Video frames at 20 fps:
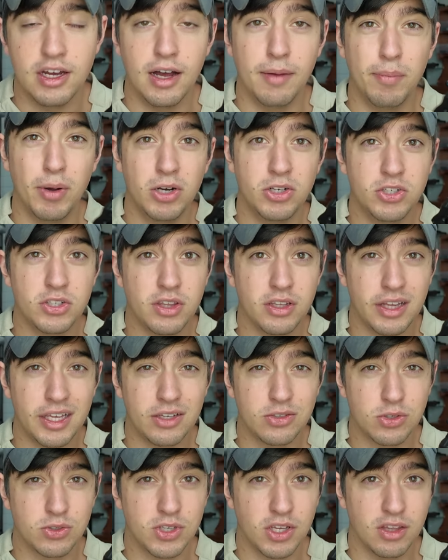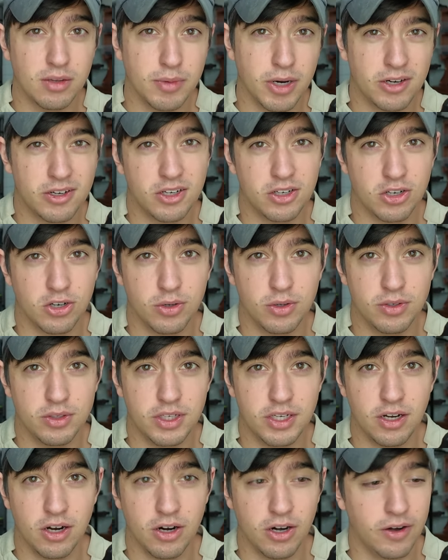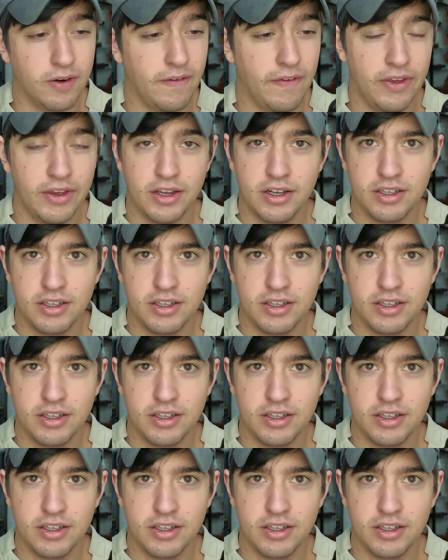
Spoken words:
a bunch of the lasers on the market currently are